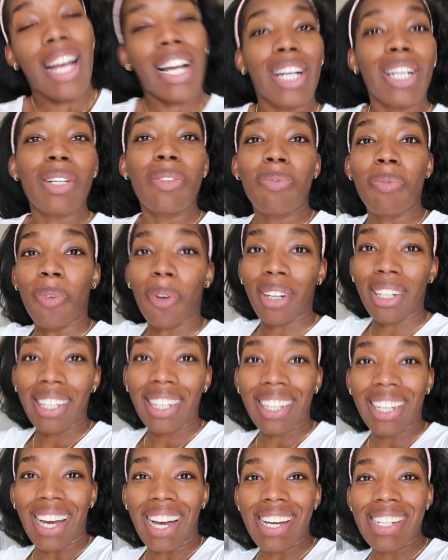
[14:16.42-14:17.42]
Good
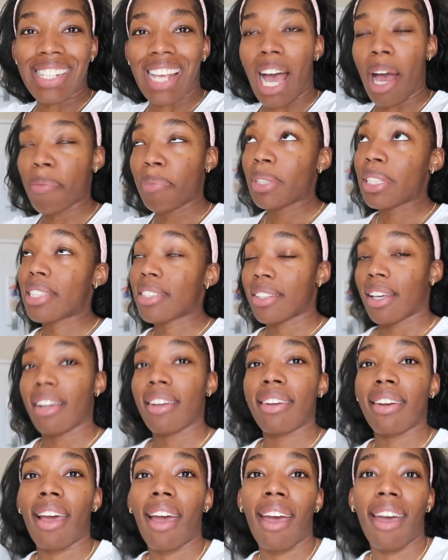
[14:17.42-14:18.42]
morning, guys. Happy
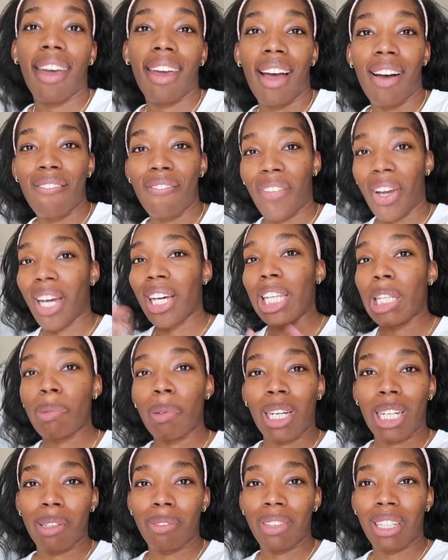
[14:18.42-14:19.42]
Sunday. I'm finally
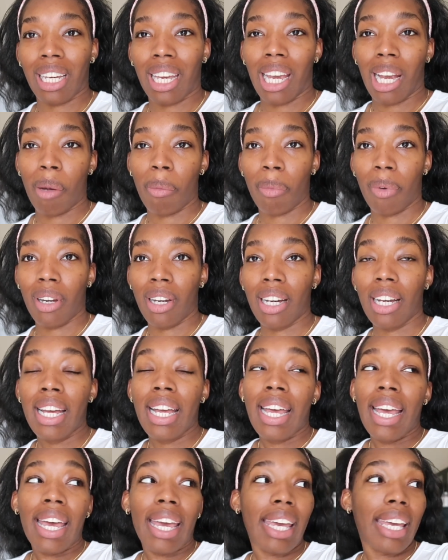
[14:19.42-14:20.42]
picking up the camera.
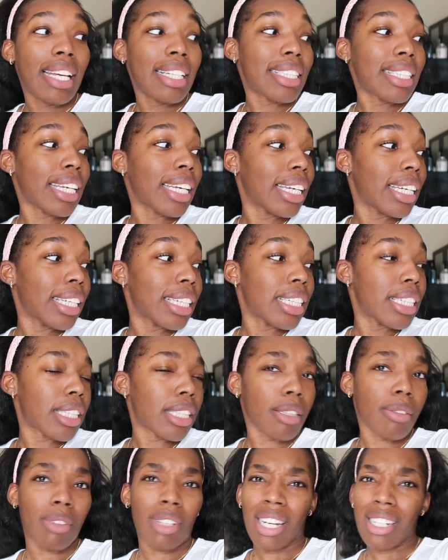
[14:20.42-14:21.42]
It is,
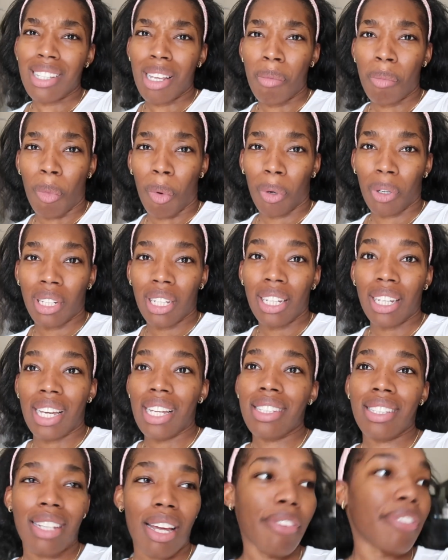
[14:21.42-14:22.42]
did I say morning?
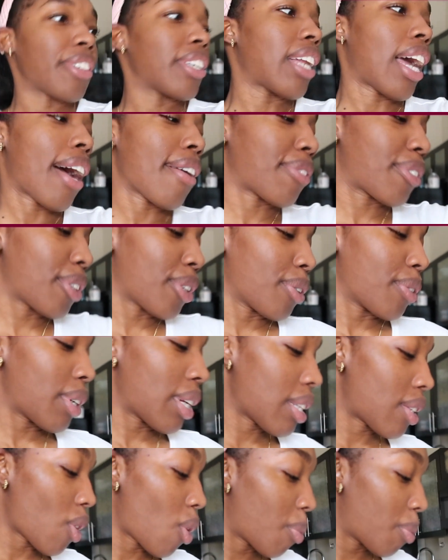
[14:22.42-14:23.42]
It's definitely the afternoon.
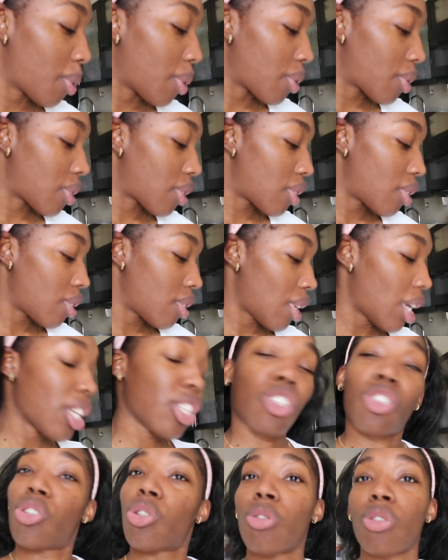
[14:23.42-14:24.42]
It's almost,
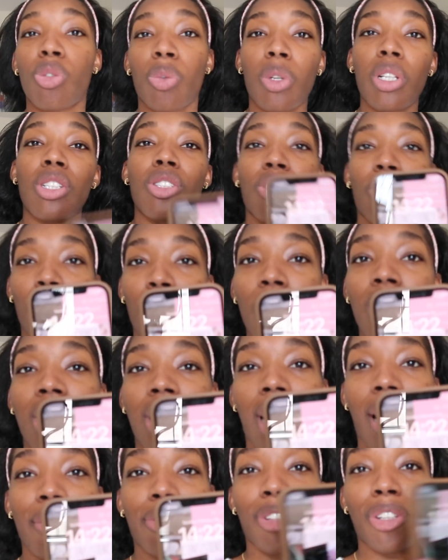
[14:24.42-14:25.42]
it's 2.22 in
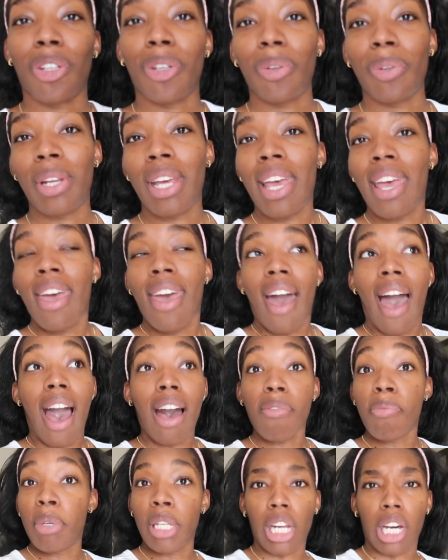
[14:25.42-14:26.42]
the afternoon.
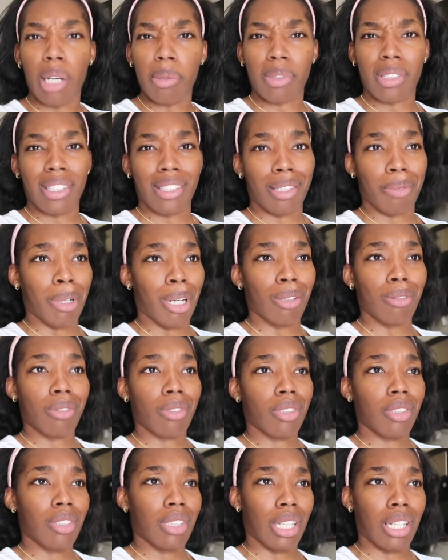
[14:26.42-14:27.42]
I've been up since about
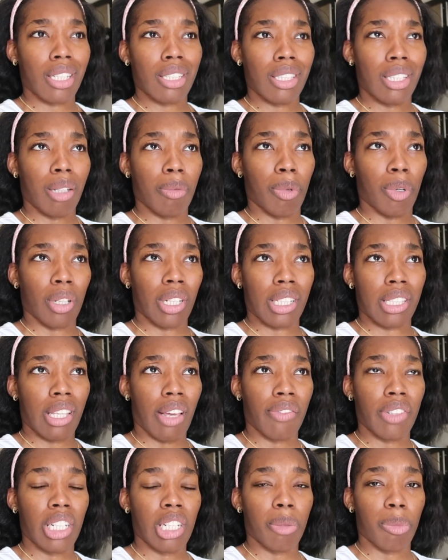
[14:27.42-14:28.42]
6 in the morning,
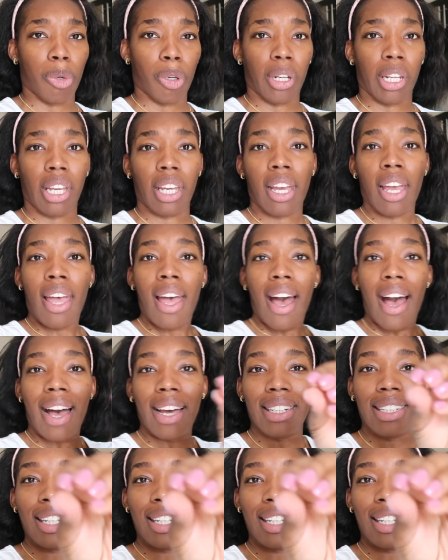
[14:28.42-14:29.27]
7 in the morning. I